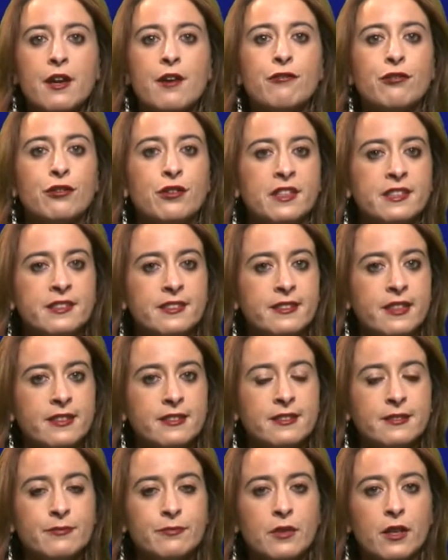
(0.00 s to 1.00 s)
For
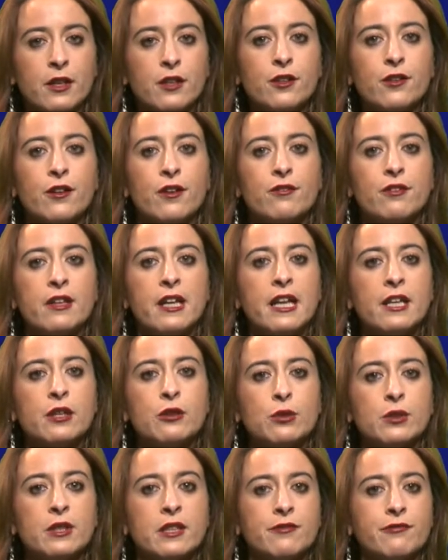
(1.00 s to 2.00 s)
instance, you're really
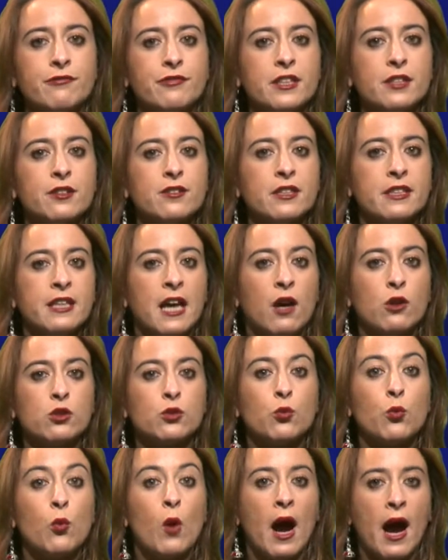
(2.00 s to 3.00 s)
good at figuring
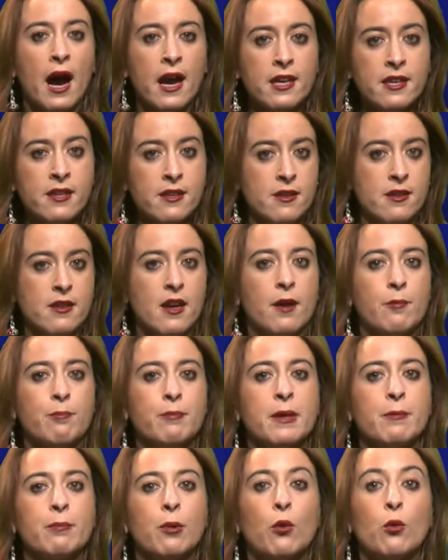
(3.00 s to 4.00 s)
out why young
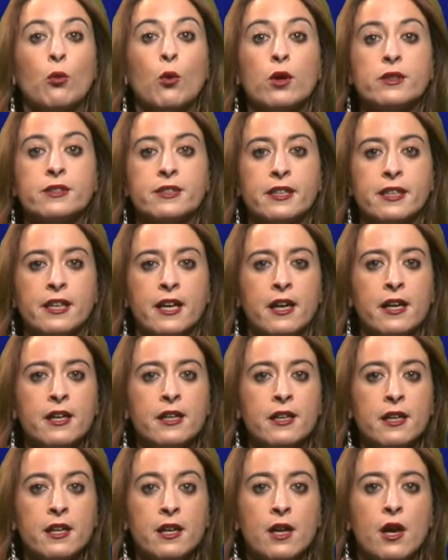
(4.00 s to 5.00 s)
people want a car,
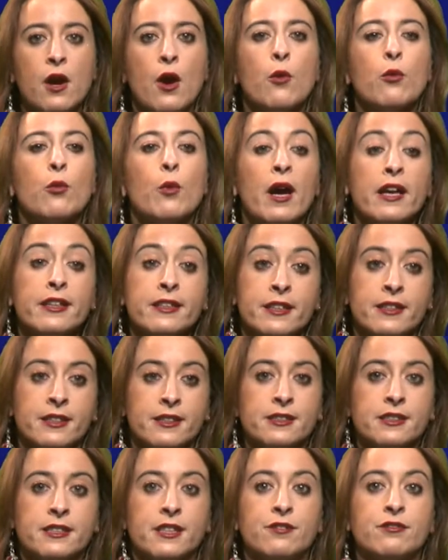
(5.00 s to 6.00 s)
whether
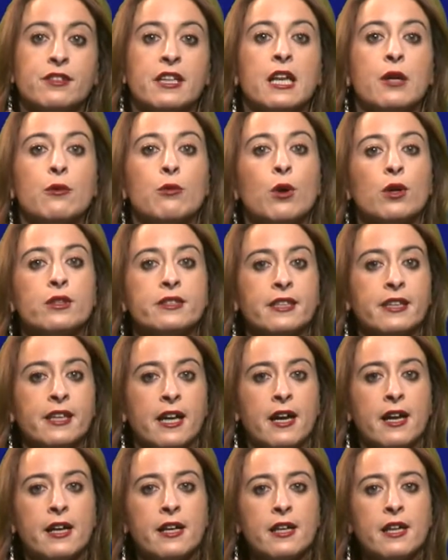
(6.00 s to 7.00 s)
they really want a
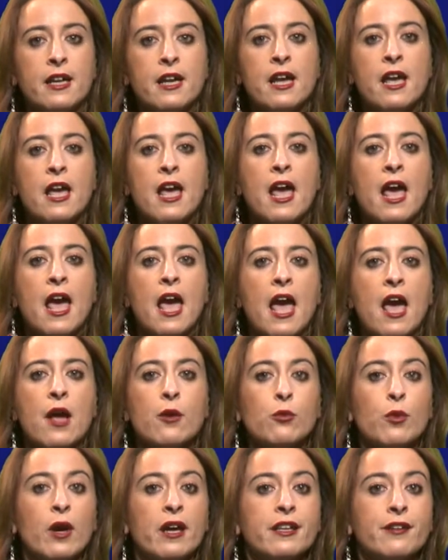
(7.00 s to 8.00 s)
car,
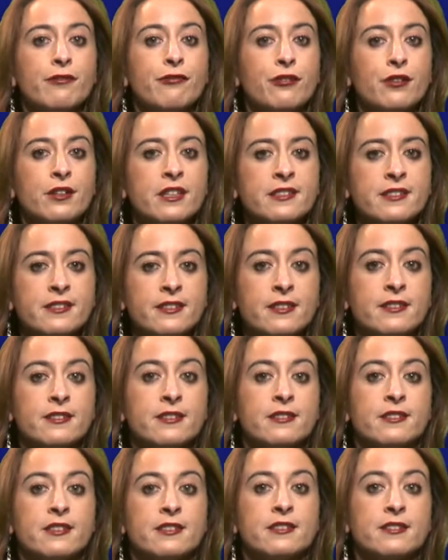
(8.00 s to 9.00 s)
and whether, for
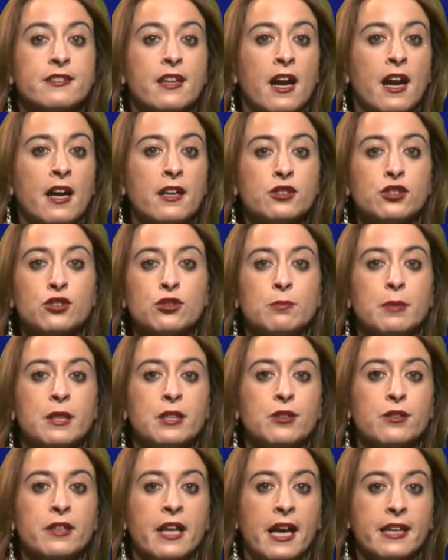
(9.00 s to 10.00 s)
instance, this car should be
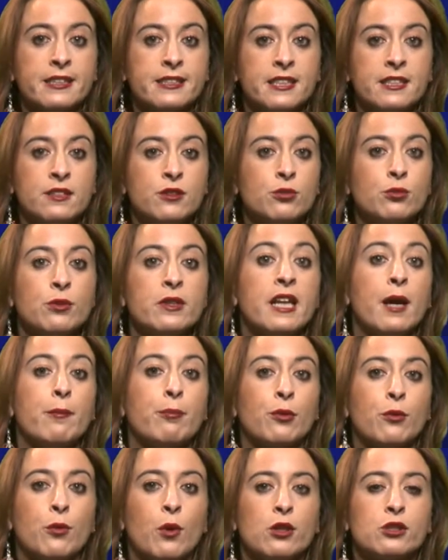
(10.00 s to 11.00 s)
connected to an
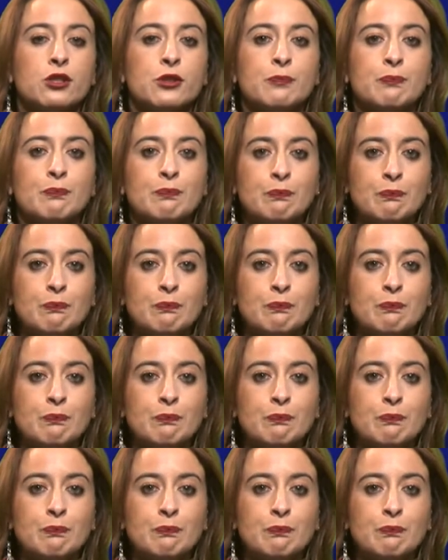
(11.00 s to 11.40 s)
Apple Watch.